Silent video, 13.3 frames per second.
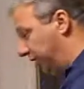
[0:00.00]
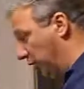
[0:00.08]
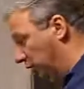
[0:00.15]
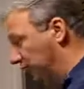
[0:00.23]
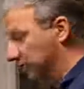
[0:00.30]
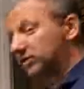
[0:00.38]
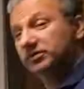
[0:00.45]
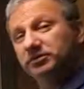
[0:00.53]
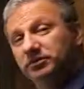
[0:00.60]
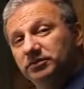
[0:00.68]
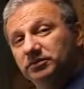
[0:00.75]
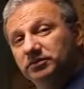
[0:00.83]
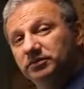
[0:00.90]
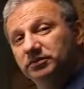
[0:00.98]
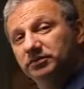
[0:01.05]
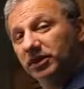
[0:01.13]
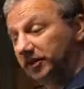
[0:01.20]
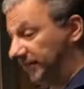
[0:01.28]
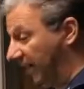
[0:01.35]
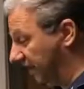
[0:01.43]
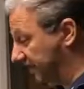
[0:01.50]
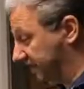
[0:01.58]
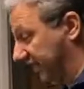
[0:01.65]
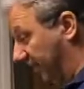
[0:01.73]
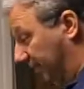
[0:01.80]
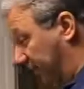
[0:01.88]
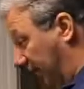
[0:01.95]
Boom. And to be honest,
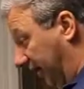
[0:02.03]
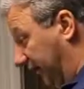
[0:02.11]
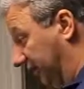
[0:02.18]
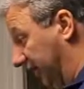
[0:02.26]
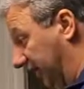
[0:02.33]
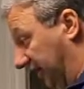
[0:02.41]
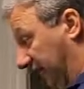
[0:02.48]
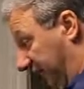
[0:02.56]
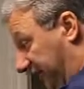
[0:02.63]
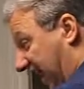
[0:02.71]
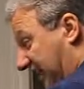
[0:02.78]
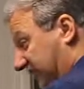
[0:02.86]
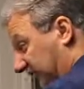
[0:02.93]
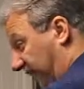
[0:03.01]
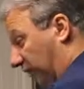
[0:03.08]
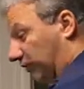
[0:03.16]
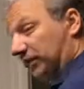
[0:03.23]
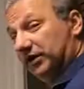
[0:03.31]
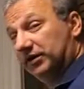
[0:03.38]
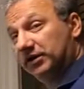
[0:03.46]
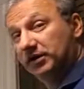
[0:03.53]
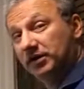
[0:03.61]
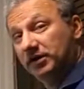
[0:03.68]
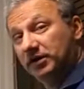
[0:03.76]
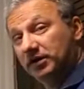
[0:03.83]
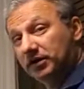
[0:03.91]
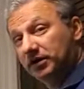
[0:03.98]
then I'm done. If that's the formula,
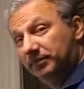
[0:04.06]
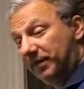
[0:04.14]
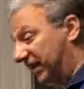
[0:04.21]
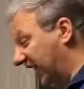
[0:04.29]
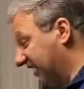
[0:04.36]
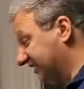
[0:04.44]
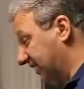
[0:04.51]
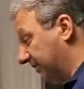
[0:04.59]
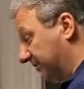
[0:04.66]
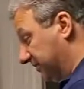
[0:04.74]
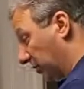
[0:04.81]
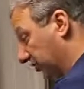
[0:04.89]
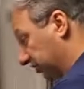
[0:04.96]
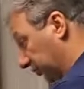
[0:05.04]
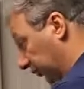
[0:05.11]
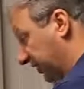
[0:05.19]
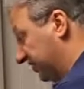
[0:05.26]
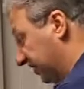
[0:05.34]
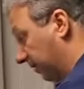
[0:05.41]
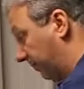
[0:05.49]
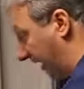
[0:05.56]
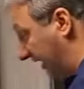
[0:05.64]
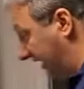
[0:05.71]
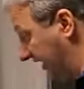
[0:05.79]
my last step is always to resub back